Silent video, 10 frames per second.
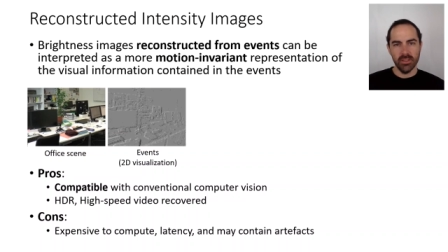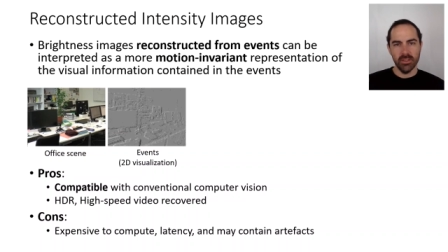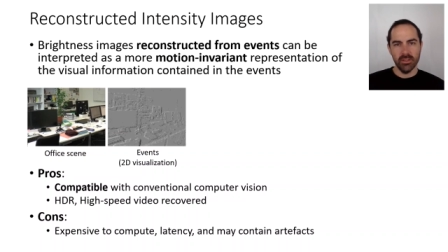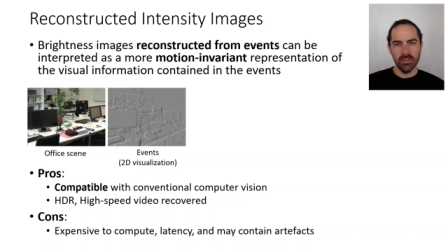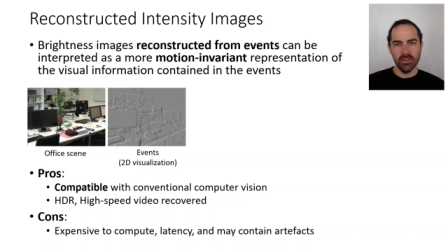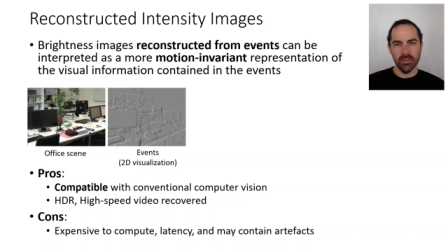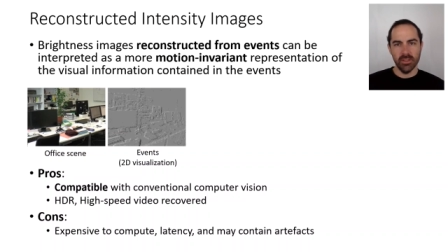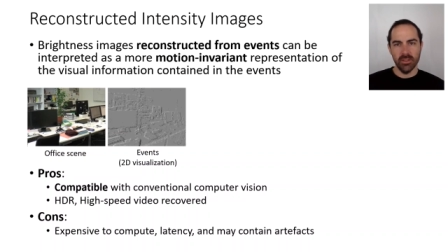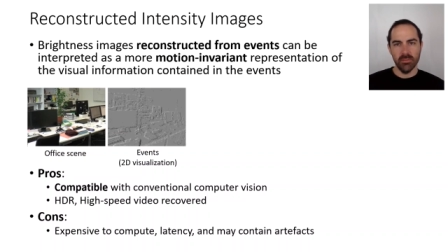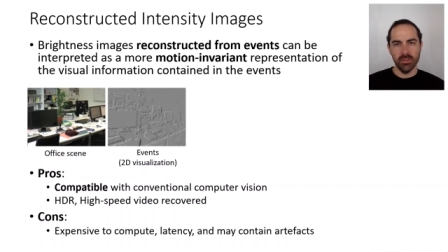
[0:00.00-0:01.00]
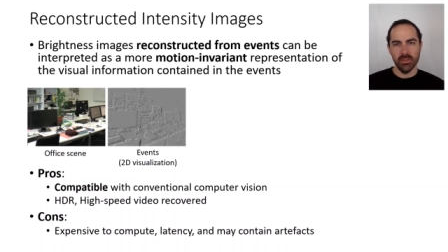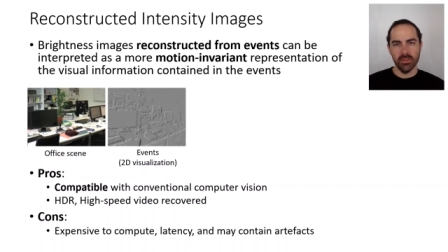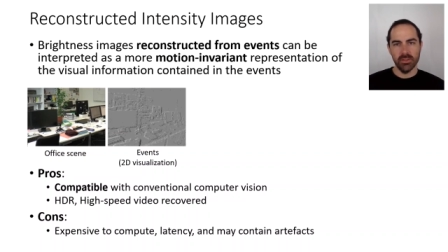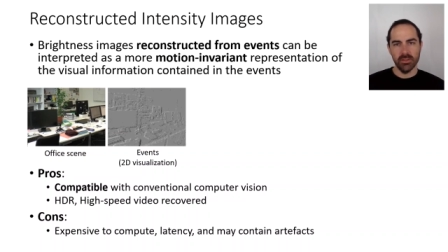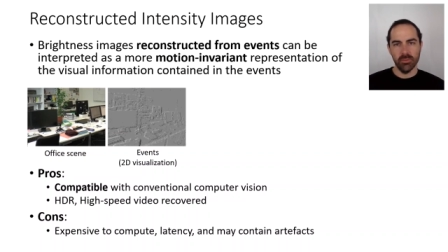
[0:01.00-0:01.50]
intensity
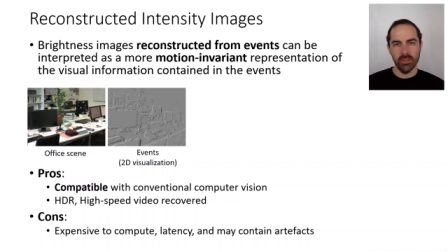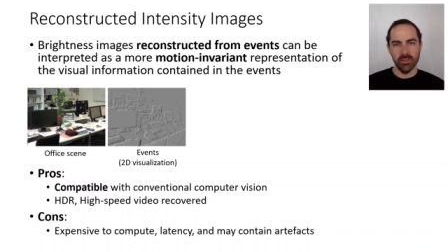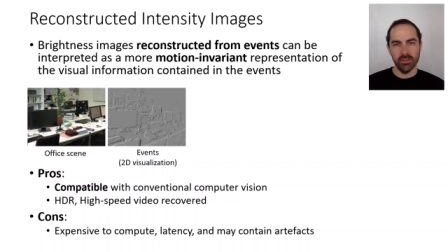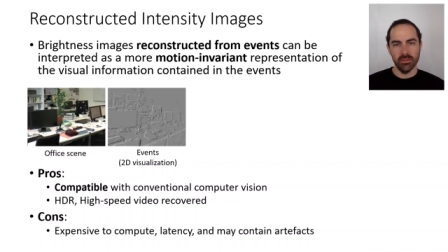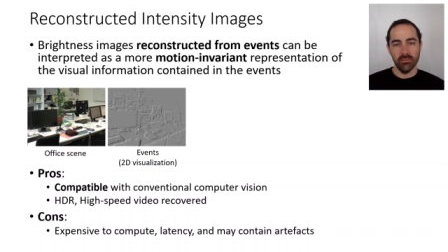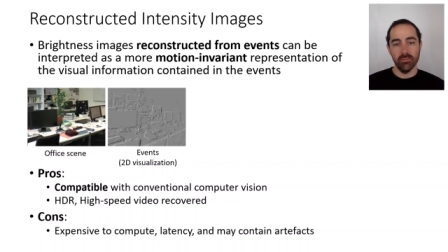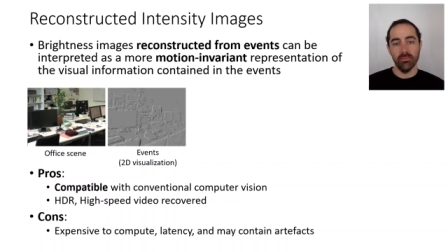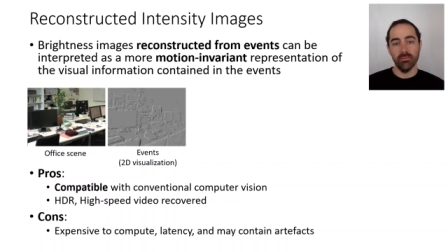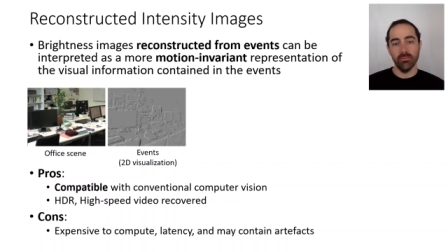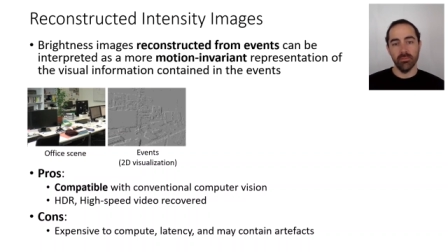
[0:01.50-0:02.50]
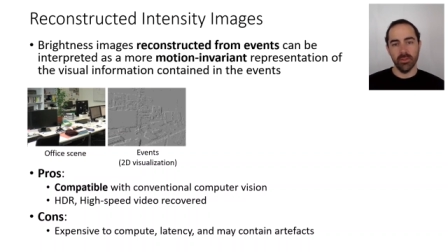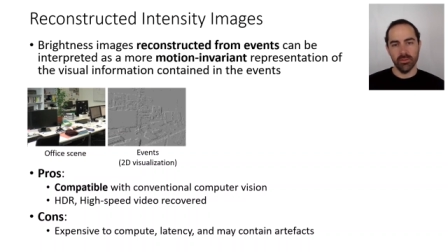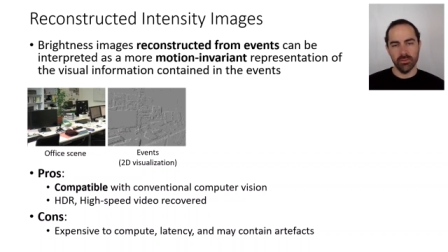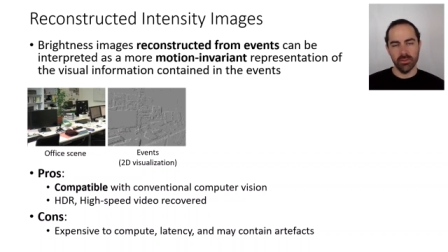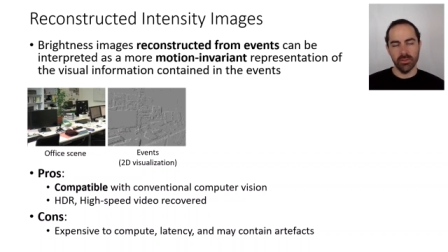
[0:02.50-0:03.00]
images, brightness
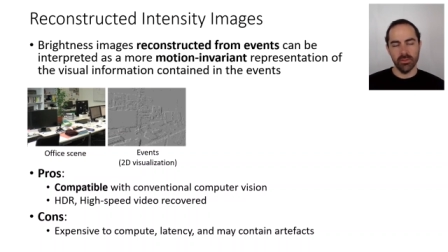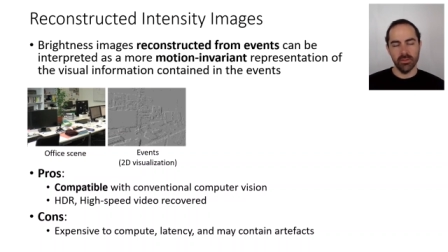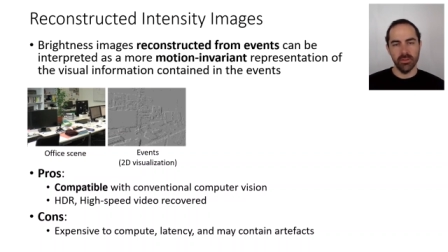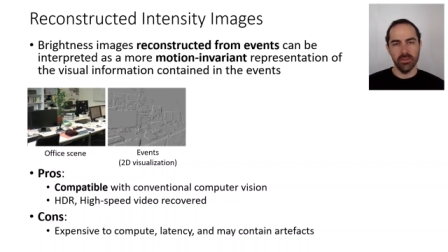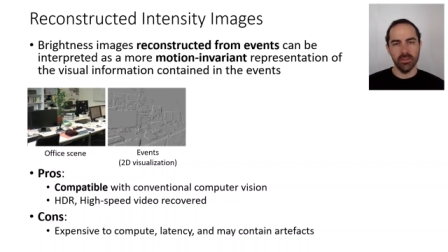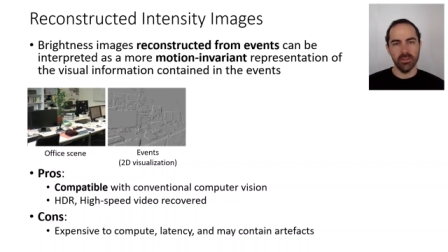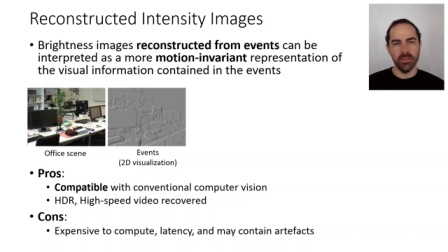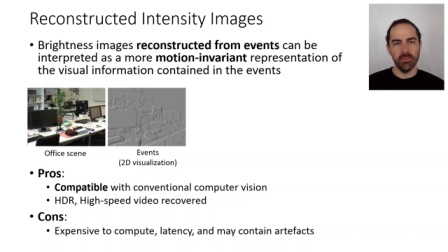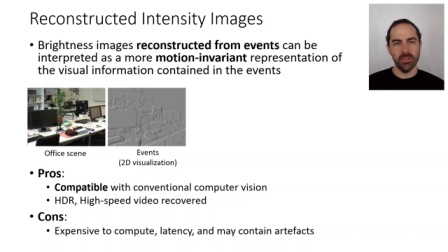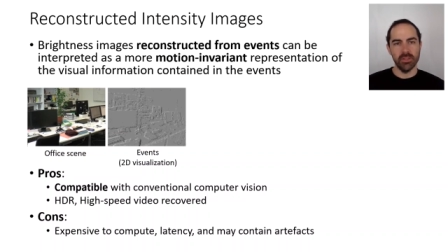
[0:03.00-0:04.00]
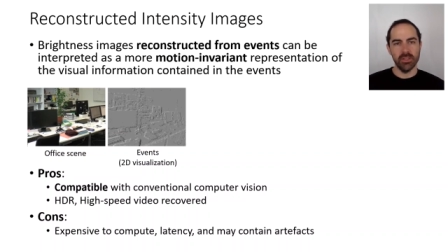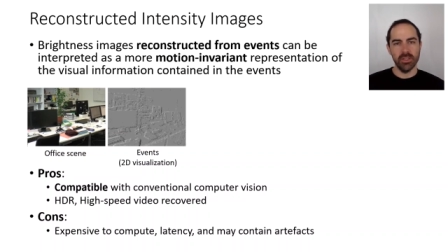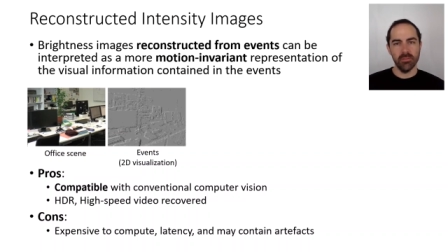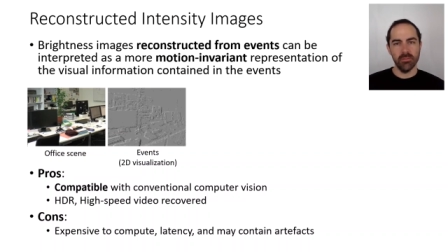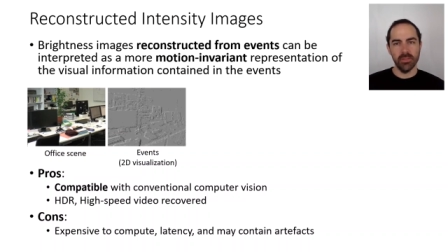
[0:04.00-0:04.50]
reconstruct intensity images
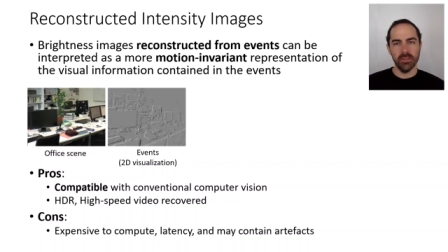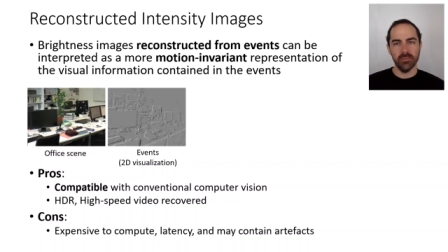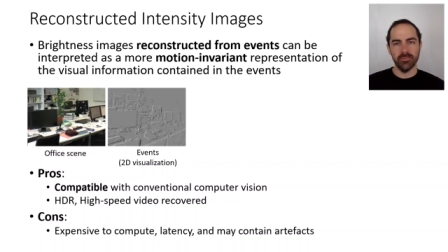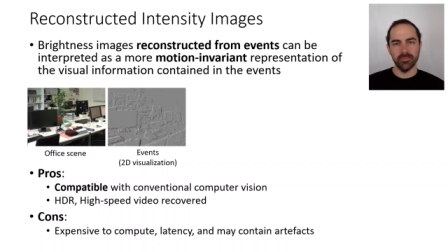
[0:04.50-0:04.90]
yet, but